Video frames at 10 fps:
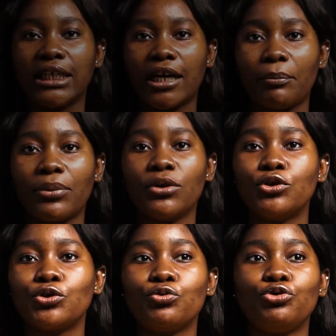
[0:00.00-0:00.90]
down,
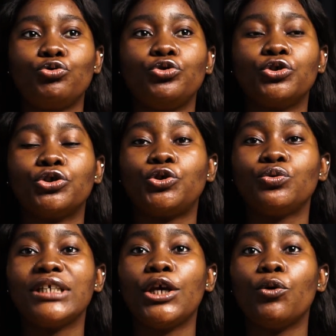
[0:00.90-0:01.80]
so you don't just
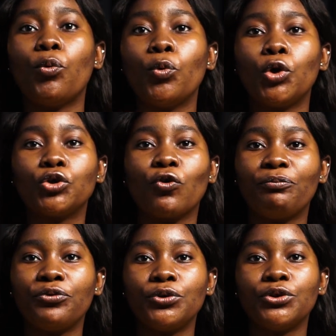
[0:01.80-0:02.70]
use a whole lot of
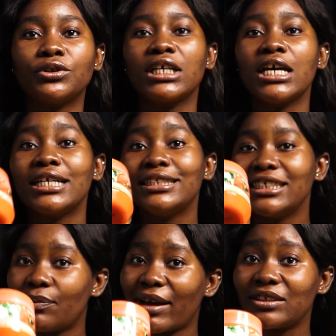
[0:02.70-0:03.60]
products.
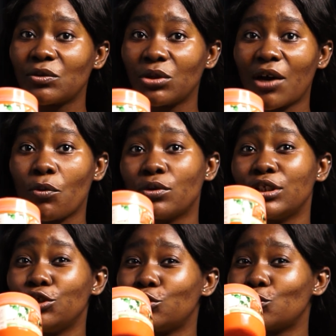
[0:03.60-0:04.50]
This particular one
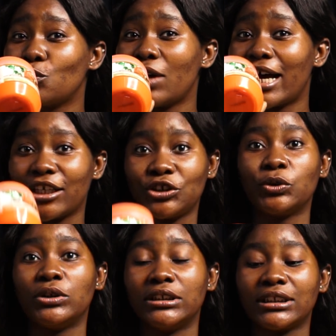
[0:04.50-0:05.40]
is so harsh
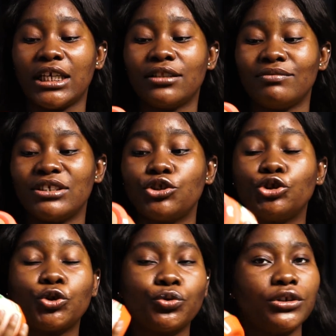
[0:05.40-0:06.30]
on the skin. It is
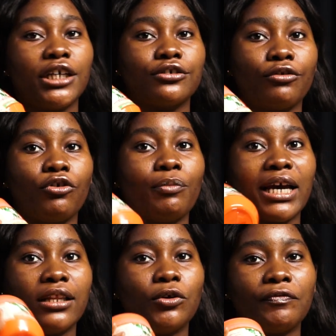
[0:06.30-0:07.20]
sugar scrub.
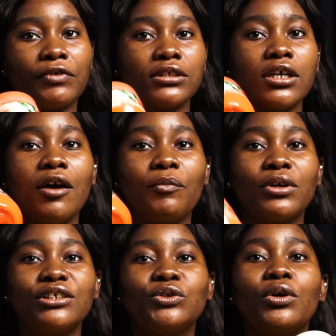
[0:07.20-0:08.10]
I love it,
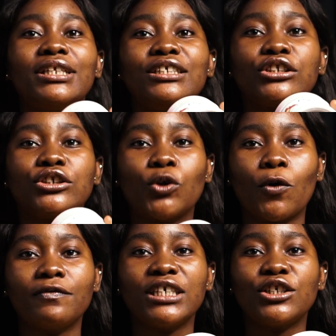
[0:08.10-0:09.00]
but this one is
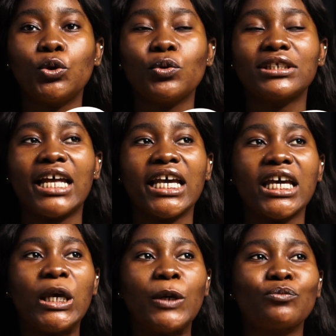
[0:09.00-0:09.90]
soft. It looks like
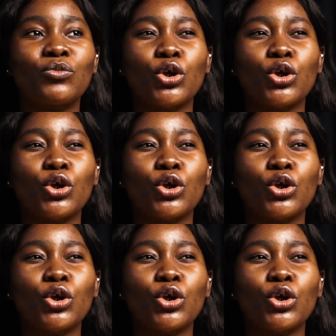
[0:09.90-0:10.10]
a